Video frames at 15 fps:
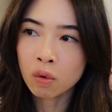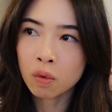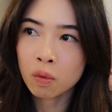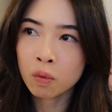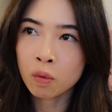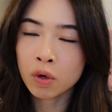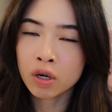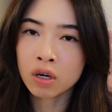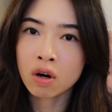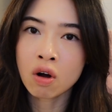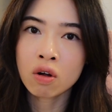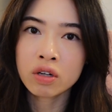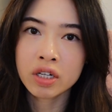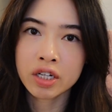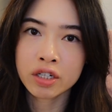we're
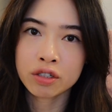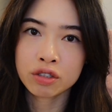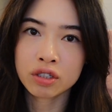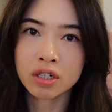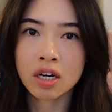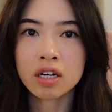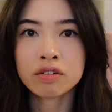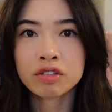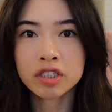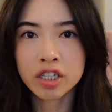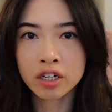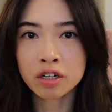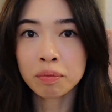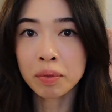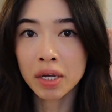all here to kind of
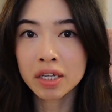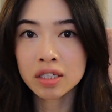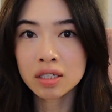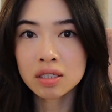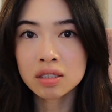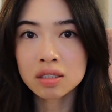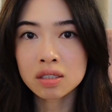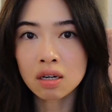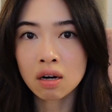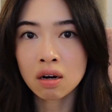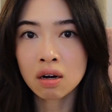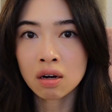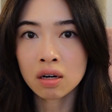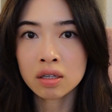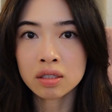share opinions
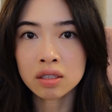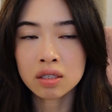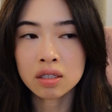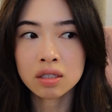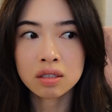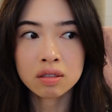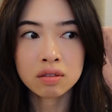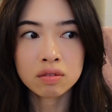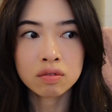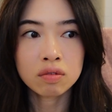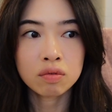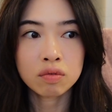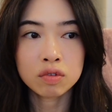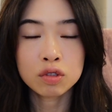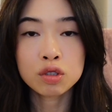on
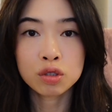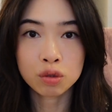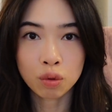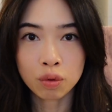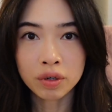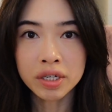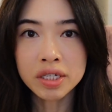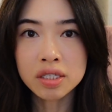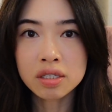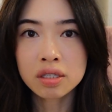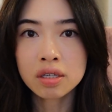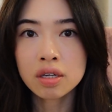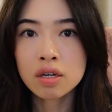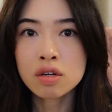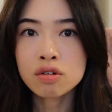stories.
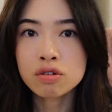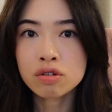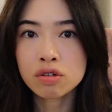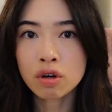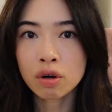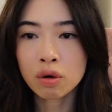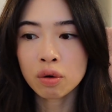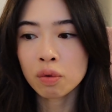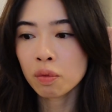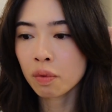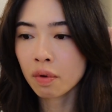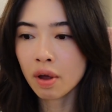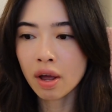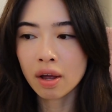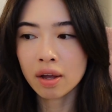So
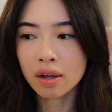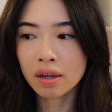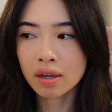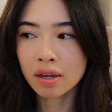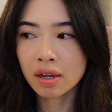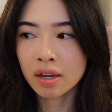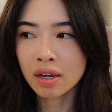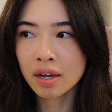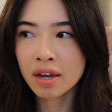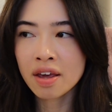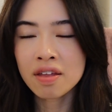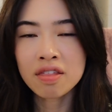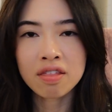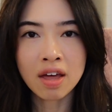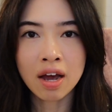
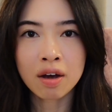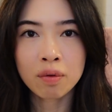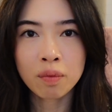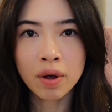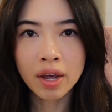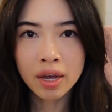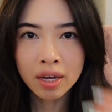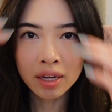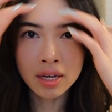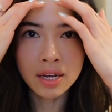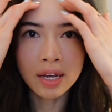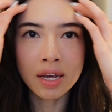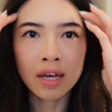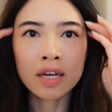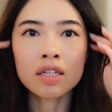in that way,
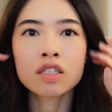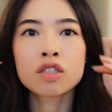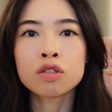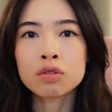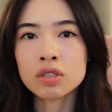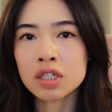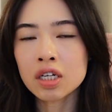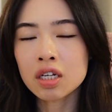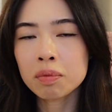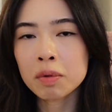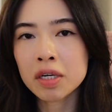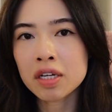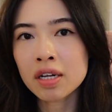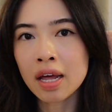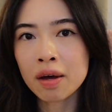it's unique,
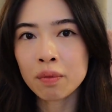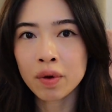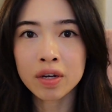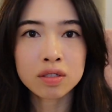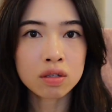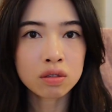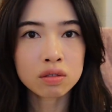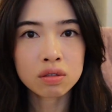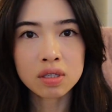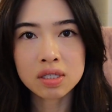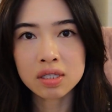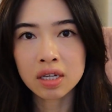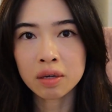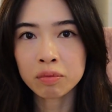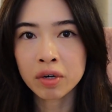but in that way, it's also the
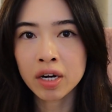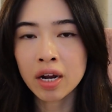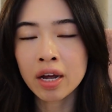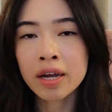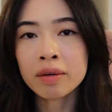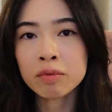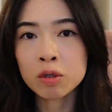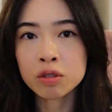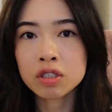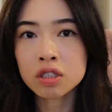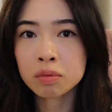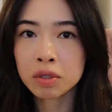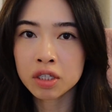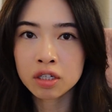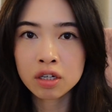same, right? I am going
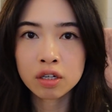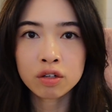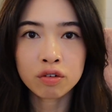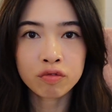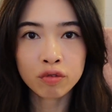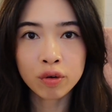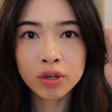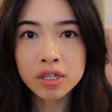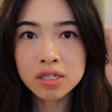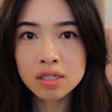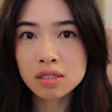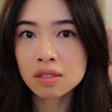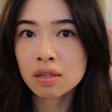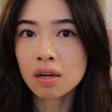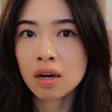to be another
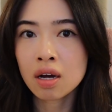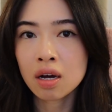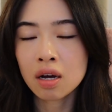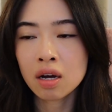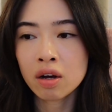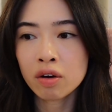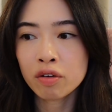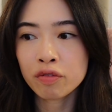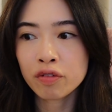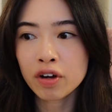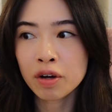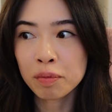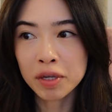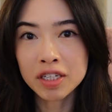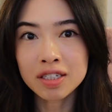voice of
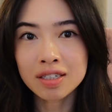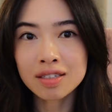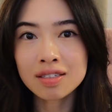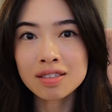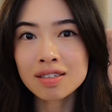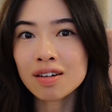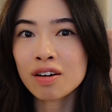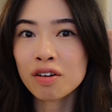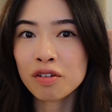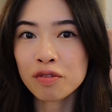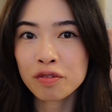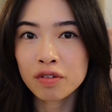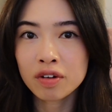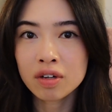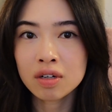opinions of,